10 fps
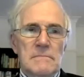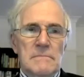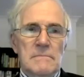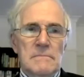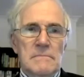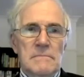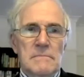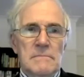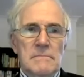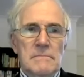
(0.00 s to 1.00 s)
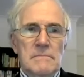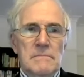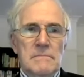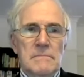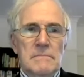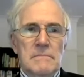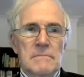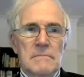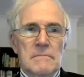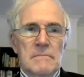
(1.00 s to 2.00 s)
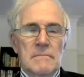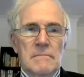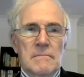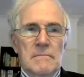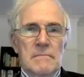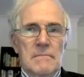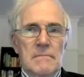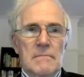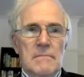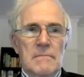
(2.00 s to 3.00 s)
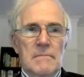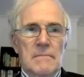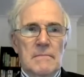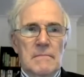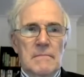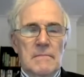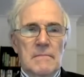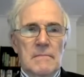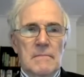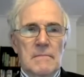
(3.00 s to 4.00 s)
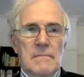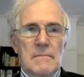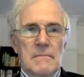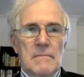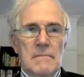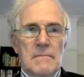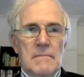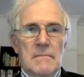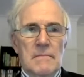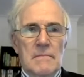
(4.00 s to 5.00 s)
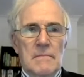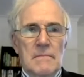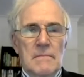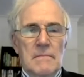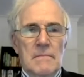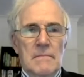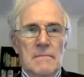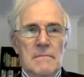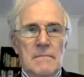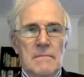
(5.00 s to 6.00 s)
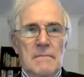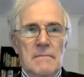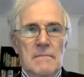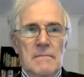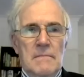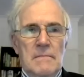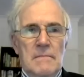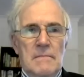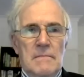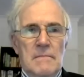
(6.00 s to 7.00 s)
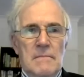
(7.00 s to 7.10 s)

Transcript: (silent)